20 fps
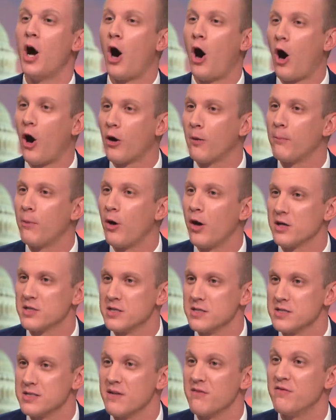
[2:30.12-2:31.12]
our
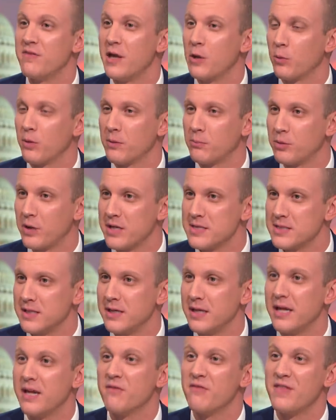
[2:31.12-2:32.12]
bosses, if they were the
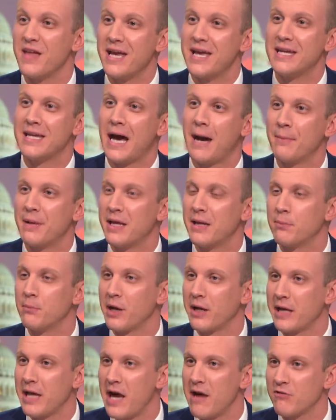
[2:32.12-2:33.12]
president and if they had nominated
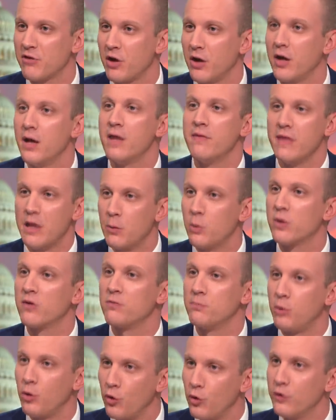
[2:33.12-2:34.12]
Brett Kavanaugh, they would
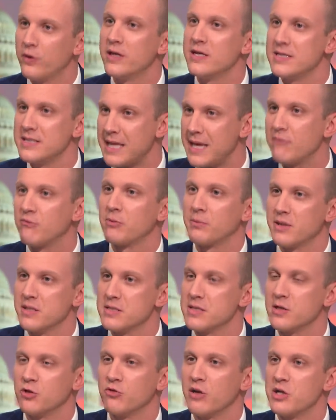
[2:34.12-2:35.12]
have pulled his name from
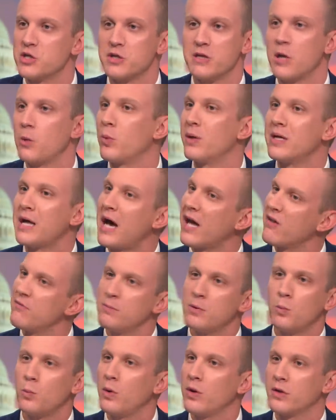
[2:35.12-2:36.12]
consideration. They would not have
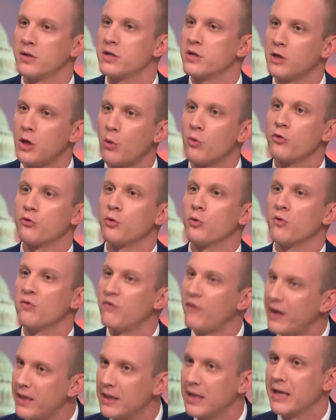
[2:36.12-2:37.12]
been willing to go through a
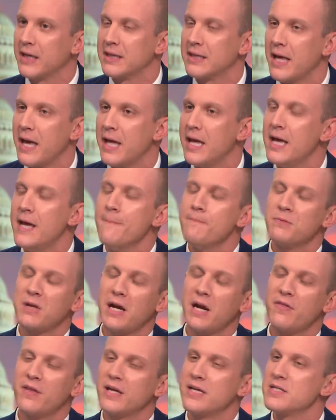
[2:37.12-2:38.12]
fight like that. And
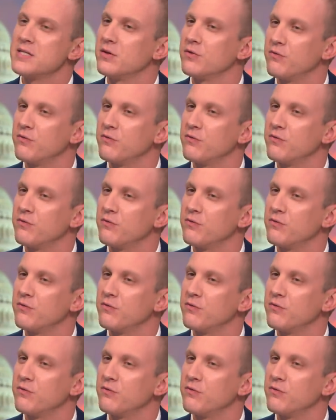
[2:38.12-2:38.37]
I think it's a